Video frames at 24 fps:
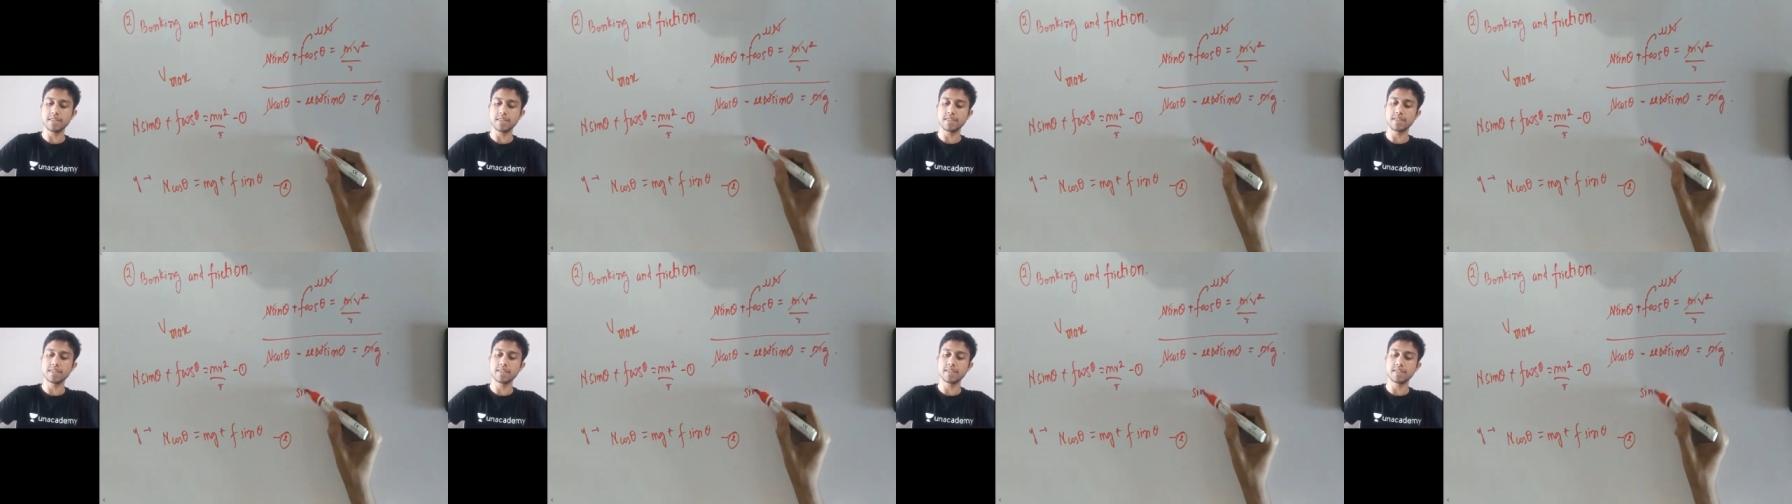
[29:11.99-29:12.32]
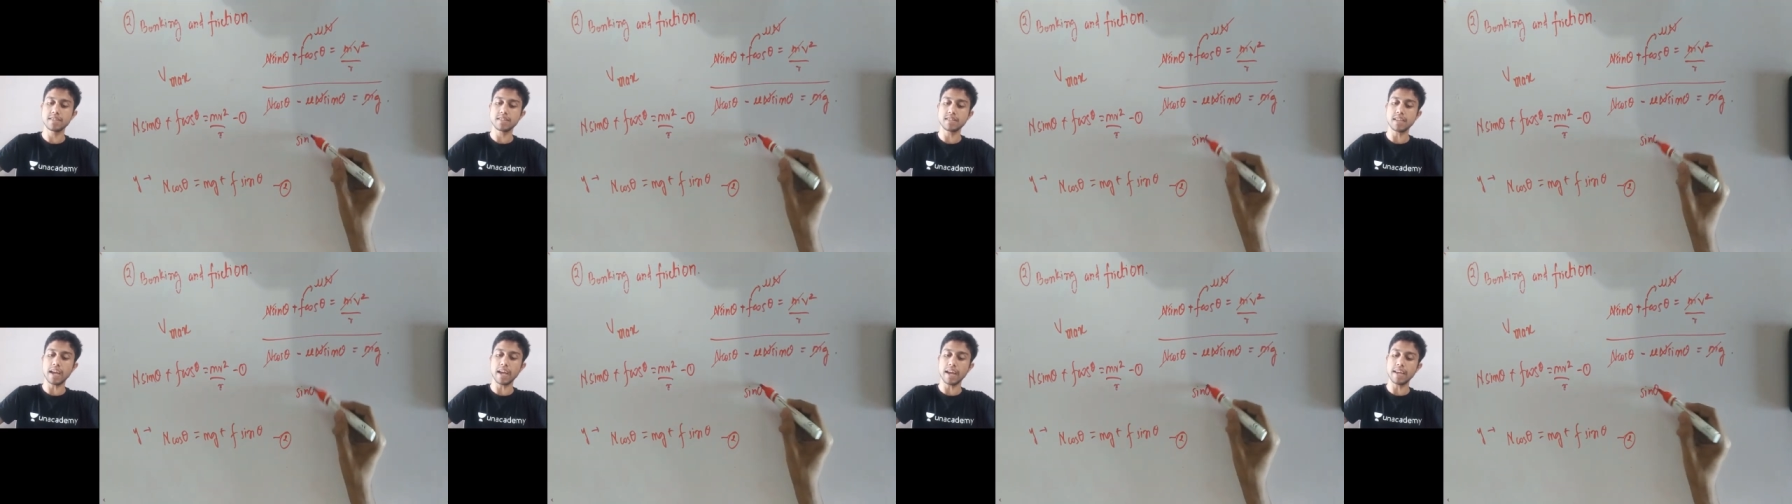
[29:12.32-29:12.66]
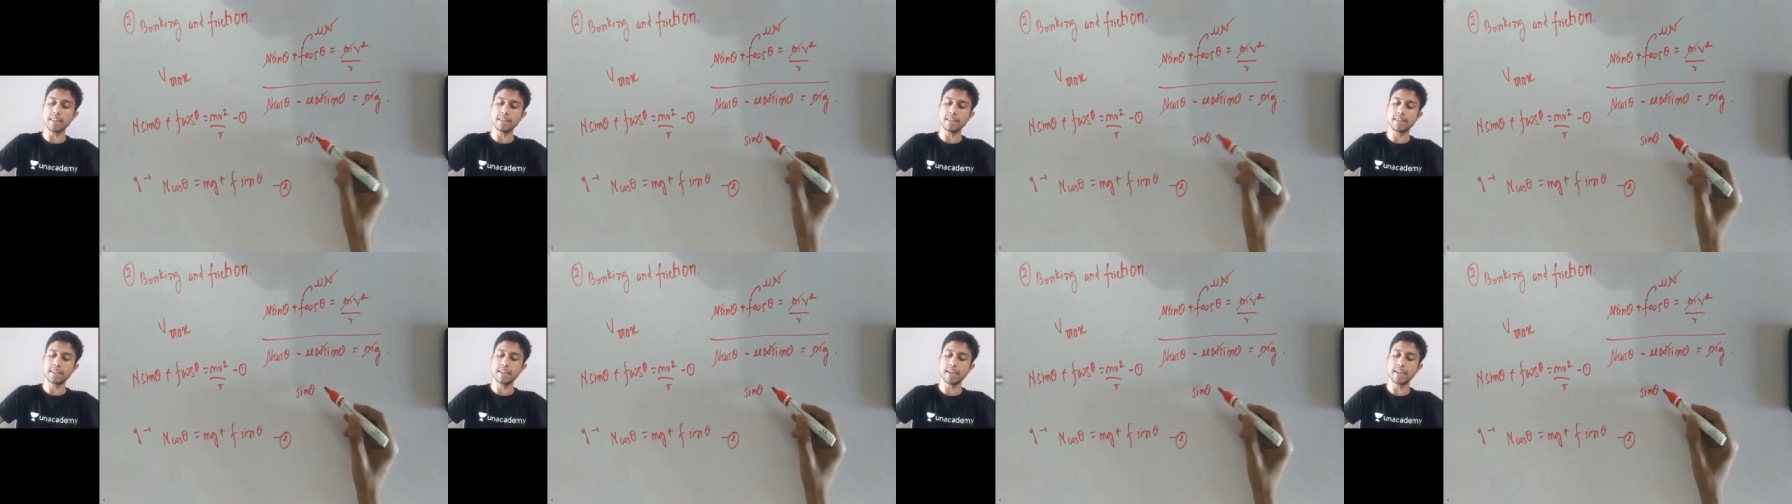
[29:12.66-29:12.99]

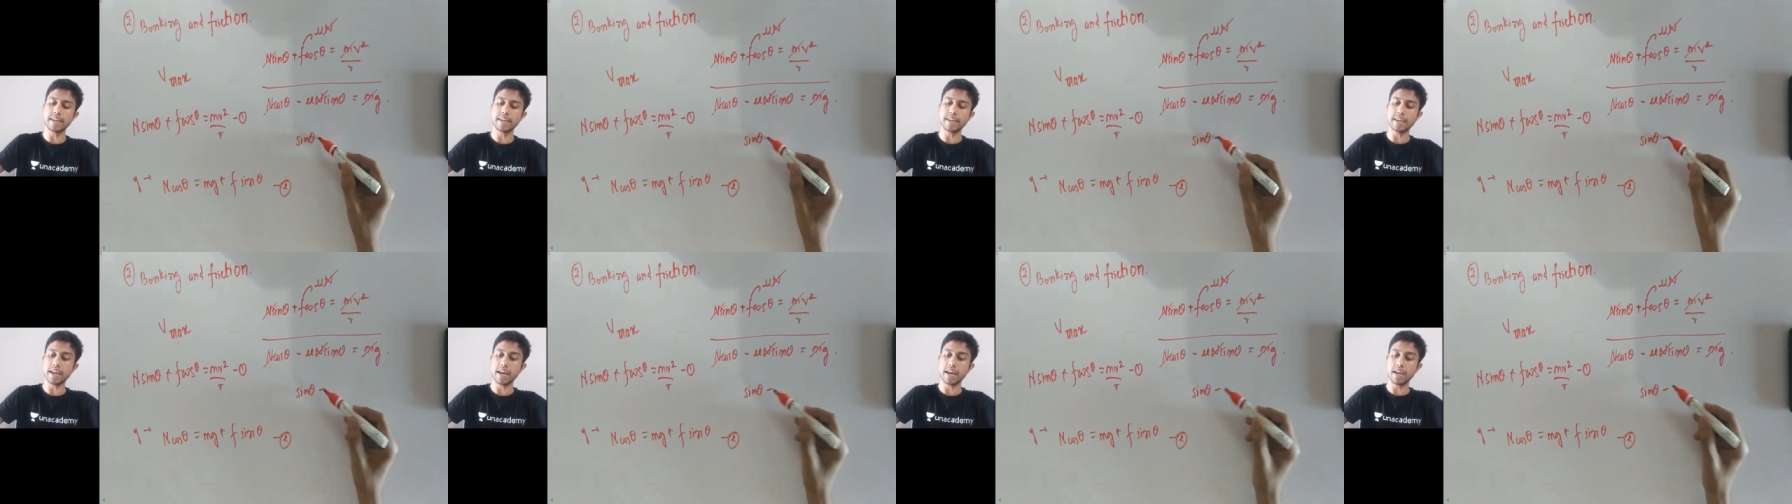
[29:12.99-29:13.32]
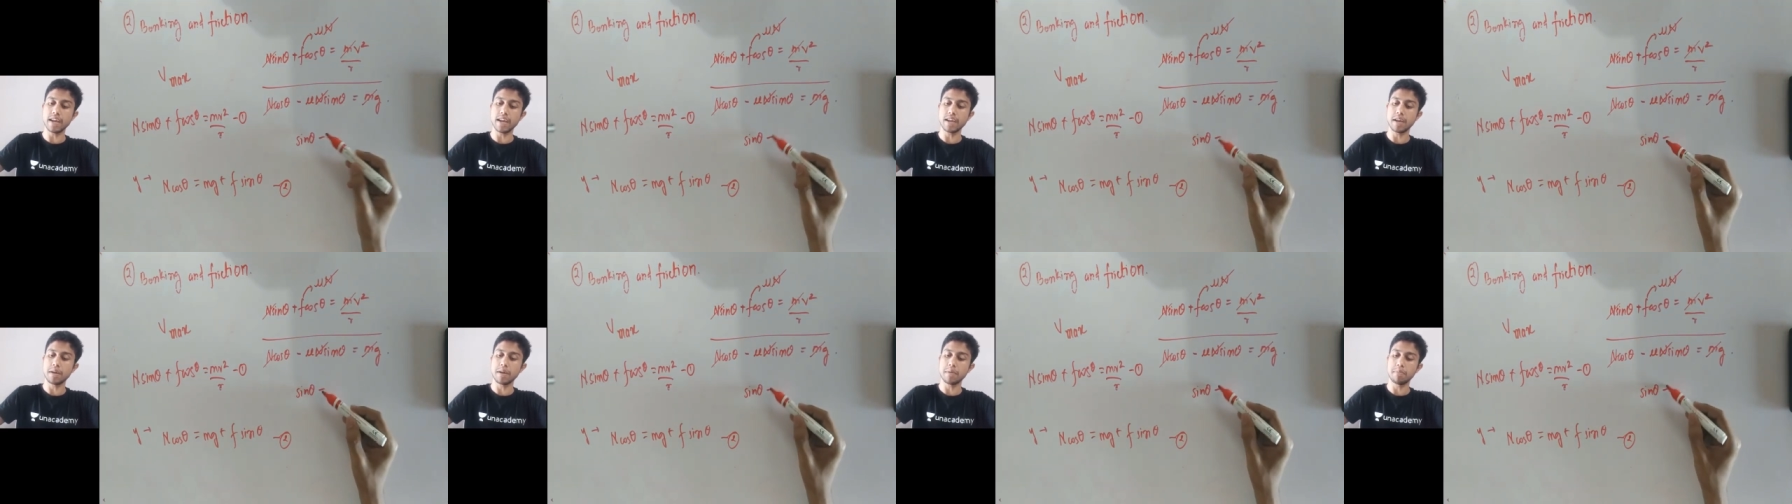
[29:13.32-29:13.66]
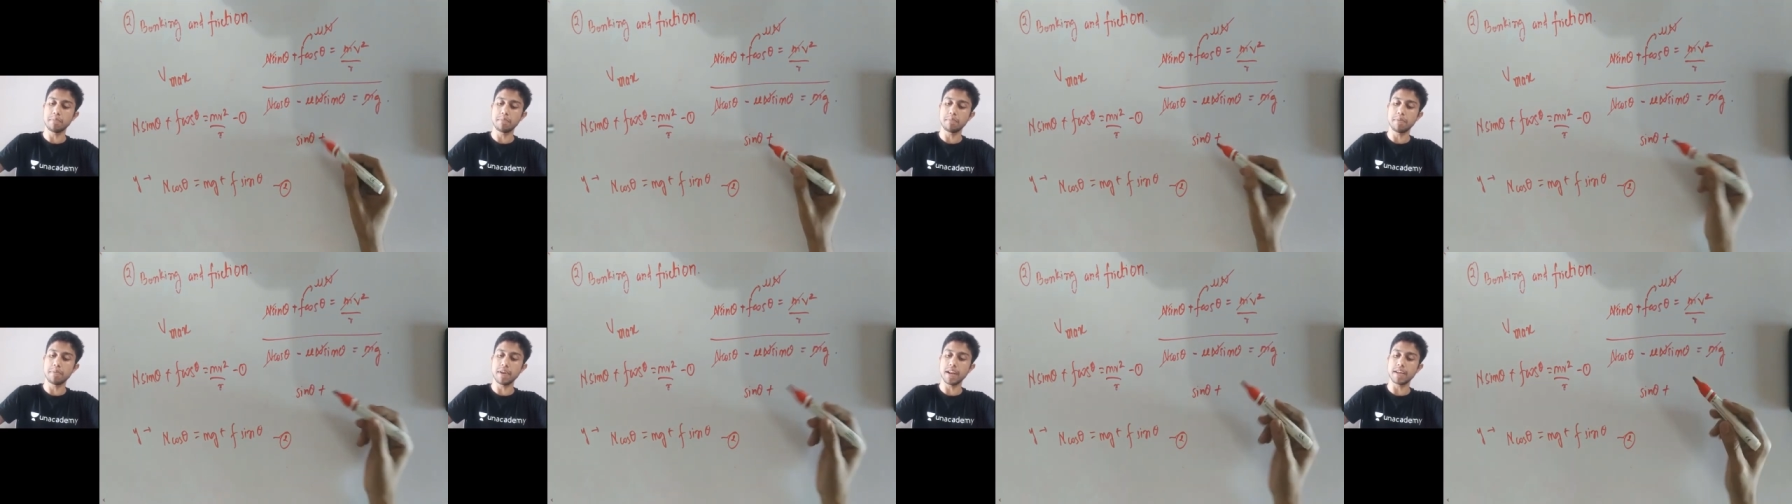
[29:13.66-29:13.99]
sin theta
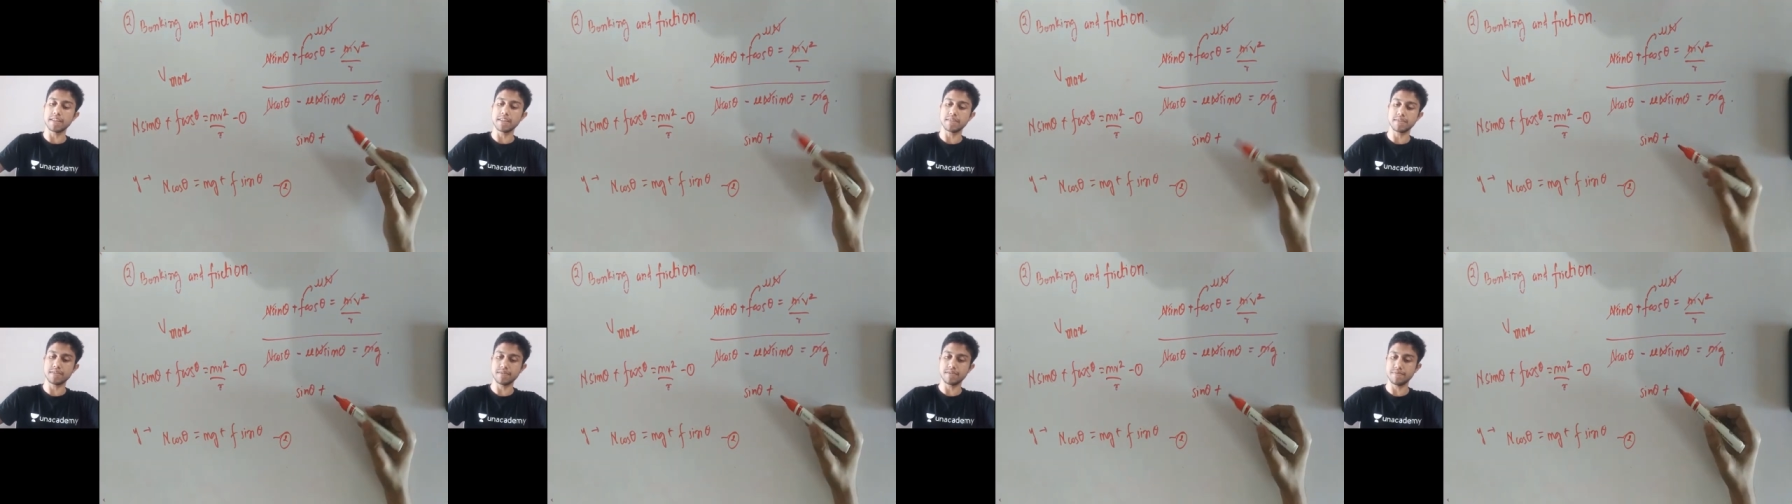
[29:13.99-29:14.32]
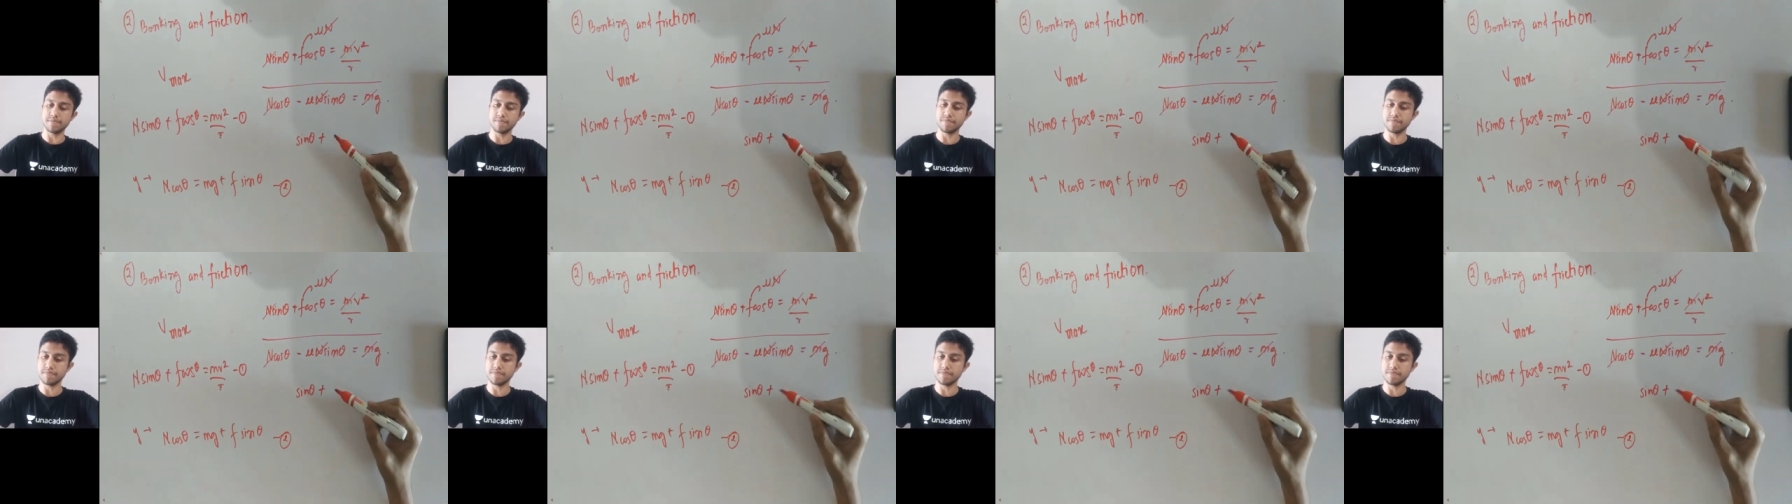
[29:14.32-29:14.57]
plus